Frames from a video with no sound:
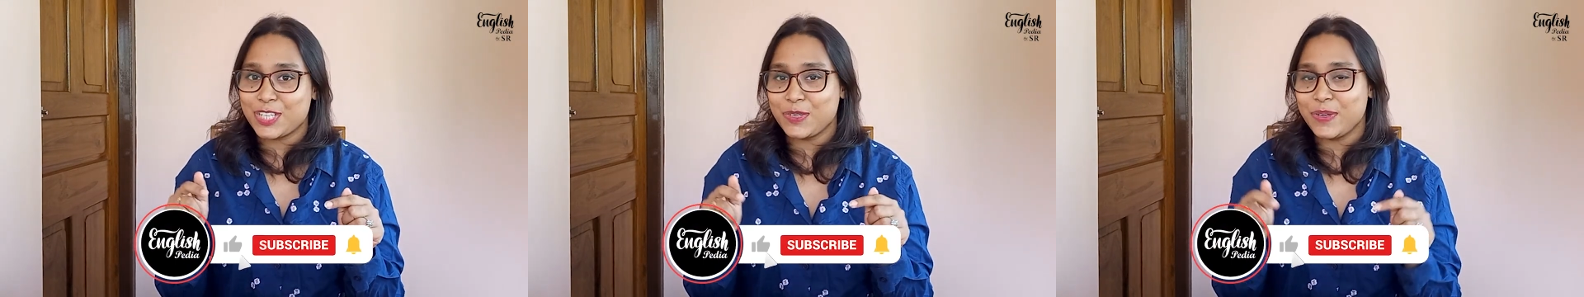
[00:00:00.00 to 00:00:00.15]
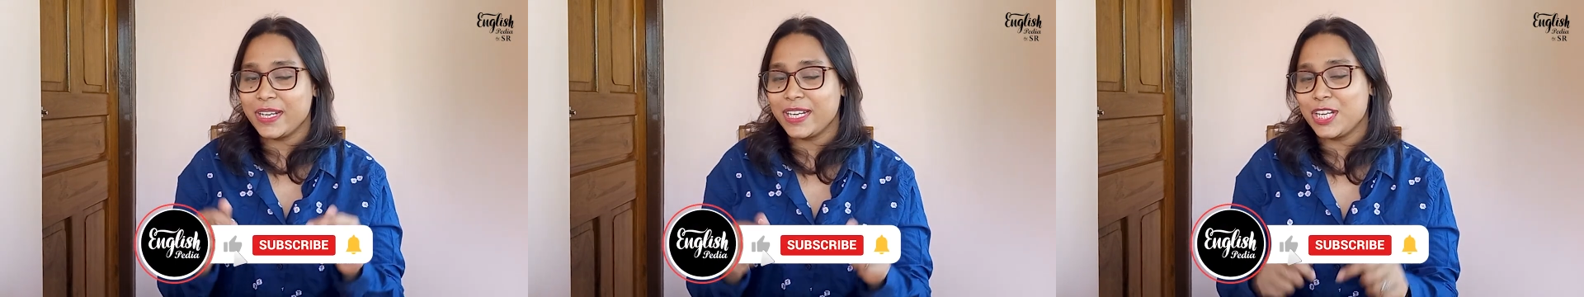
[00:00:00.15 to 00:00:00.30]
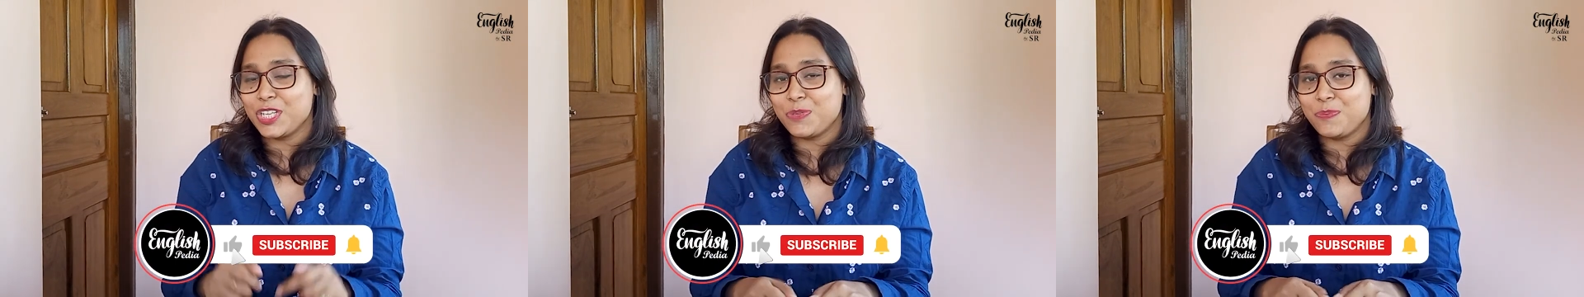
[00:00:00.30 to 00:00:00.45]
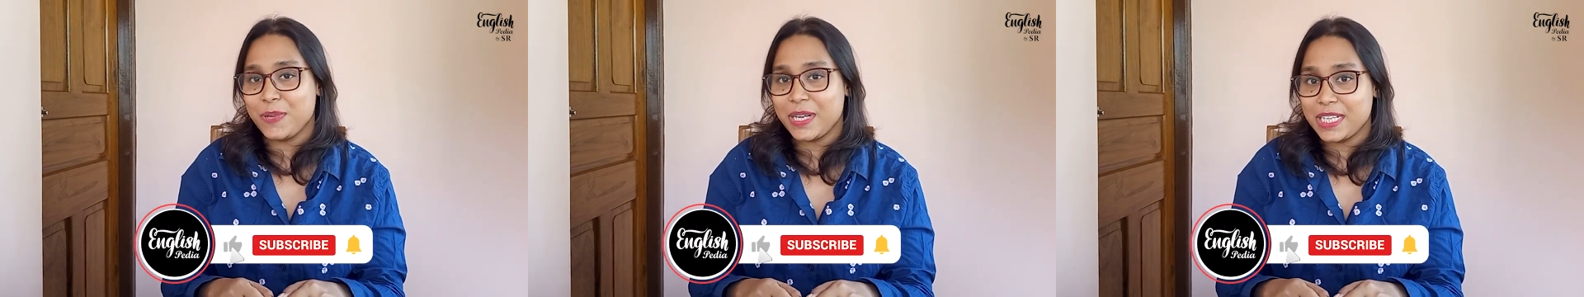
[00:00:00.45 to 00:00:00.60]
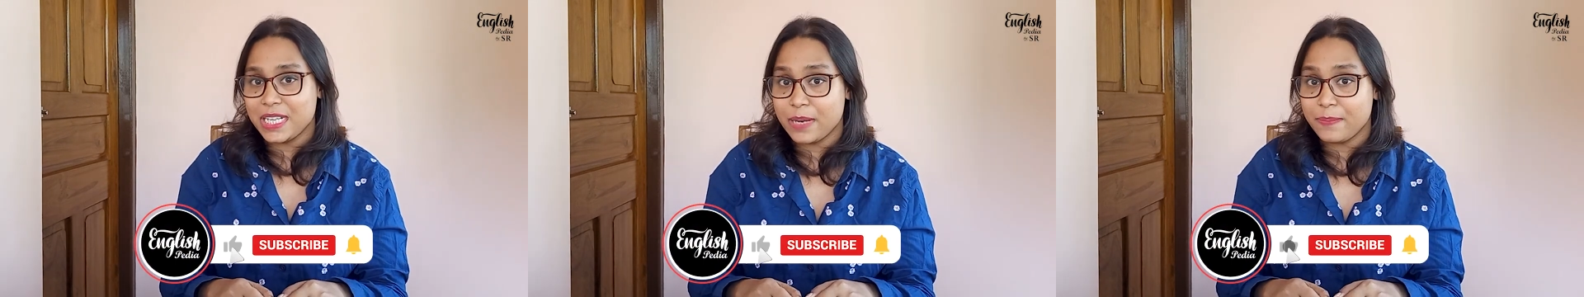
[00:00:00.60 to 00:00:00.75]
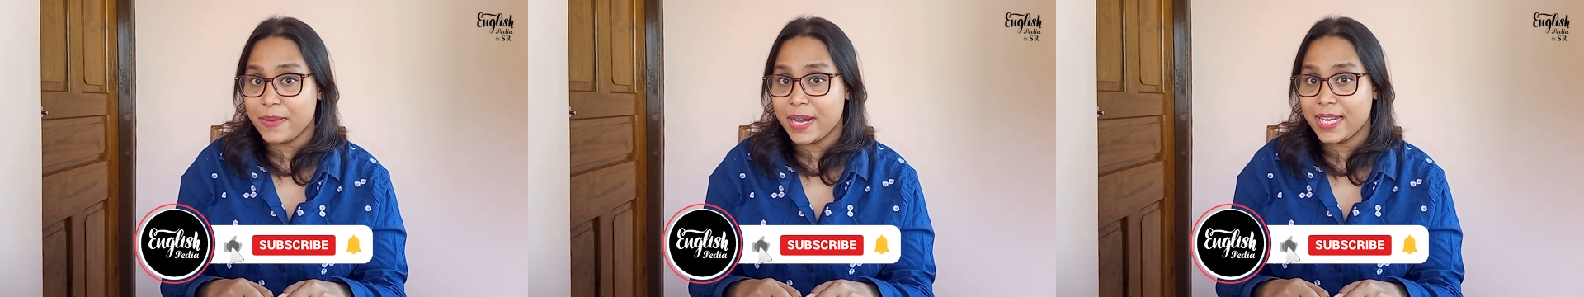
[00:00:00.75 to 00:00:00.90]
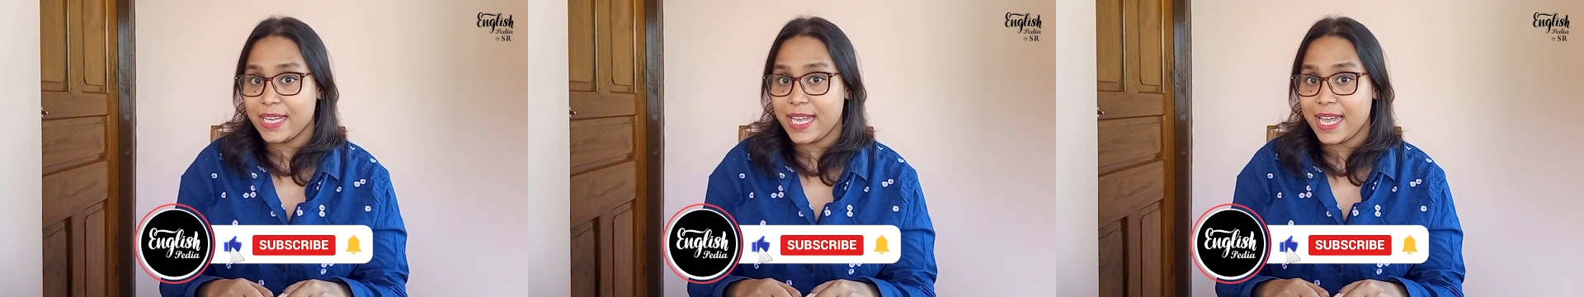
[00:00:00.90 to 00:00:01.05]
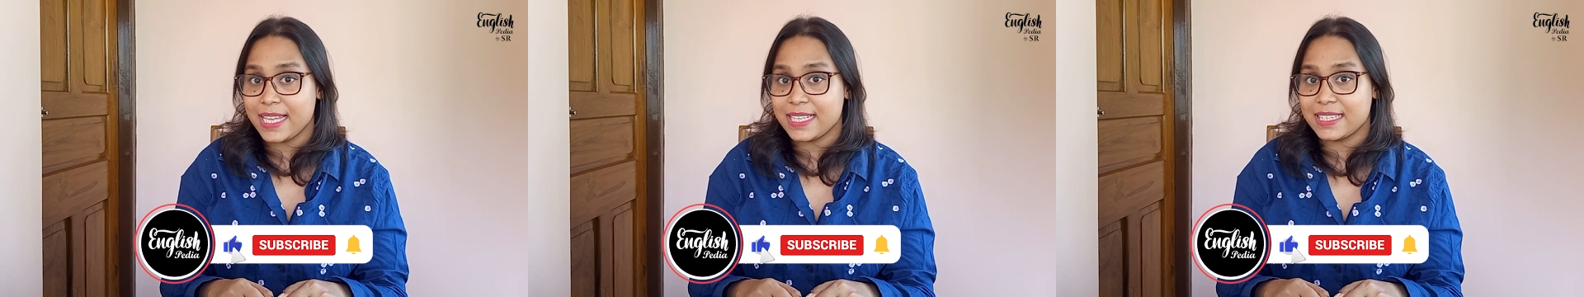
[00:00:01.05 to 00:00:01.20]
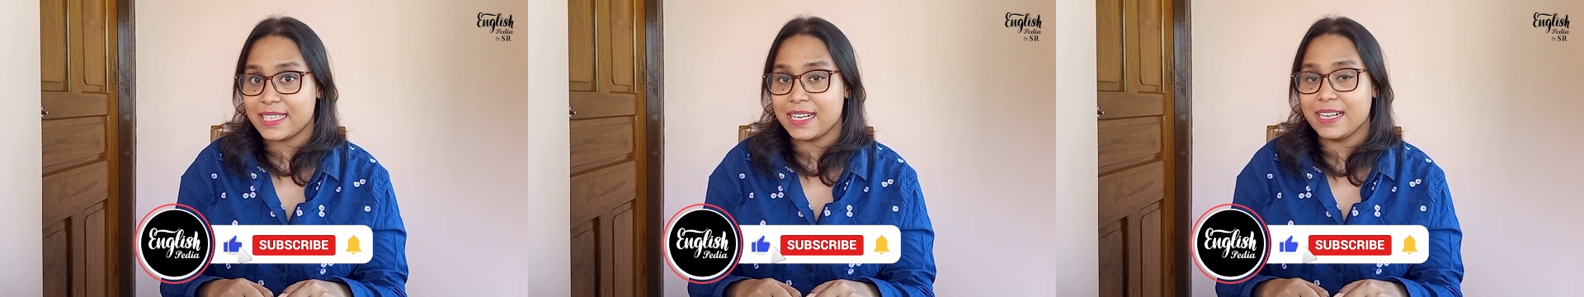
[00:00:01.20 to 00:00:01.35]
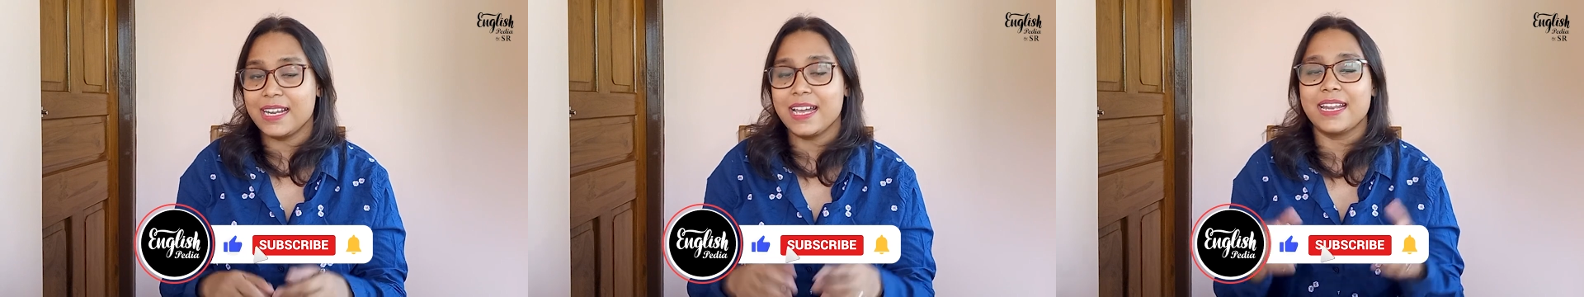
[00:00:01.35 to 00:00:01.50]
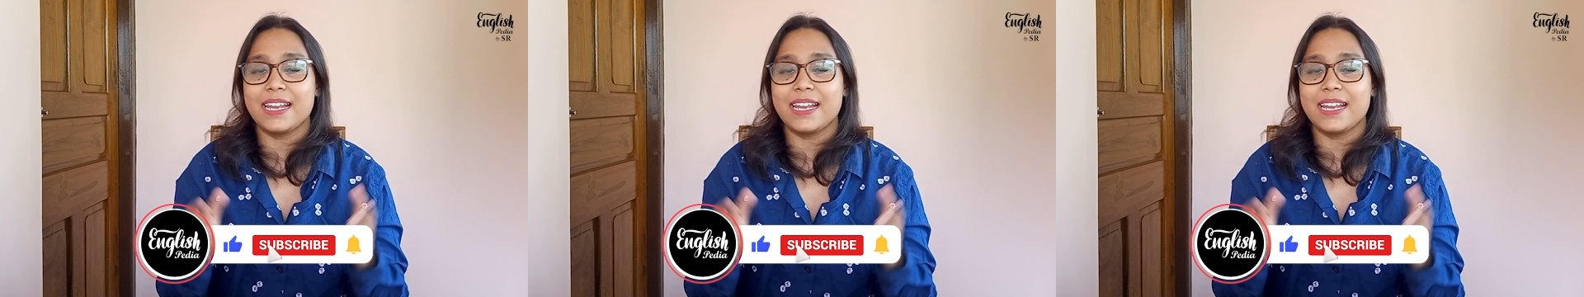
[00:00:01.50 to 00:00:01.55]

to EnglishPedia by SR,